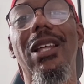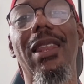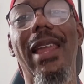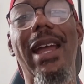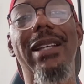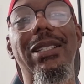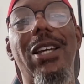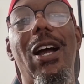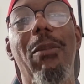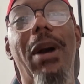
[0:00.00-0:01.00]
the last
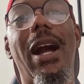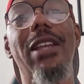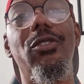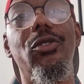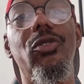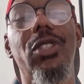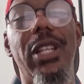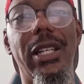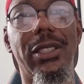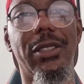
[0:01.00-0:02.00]
time I used
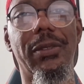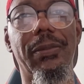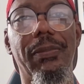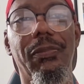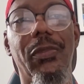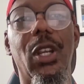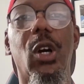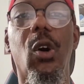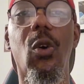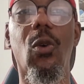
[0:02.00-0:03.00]
this?
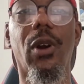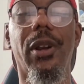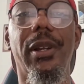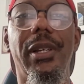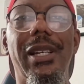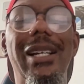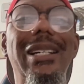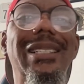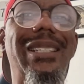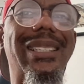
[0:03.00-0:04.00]
Or
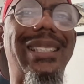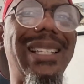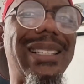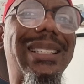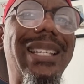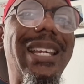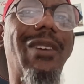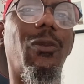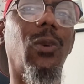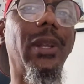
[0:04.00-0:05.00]
does this
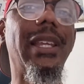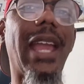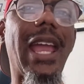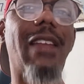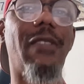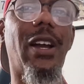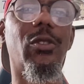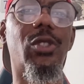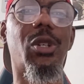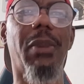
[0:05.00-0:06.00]
thing really add
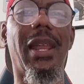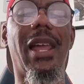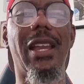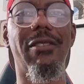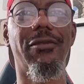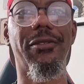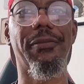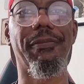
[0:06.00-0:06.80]
value to my life?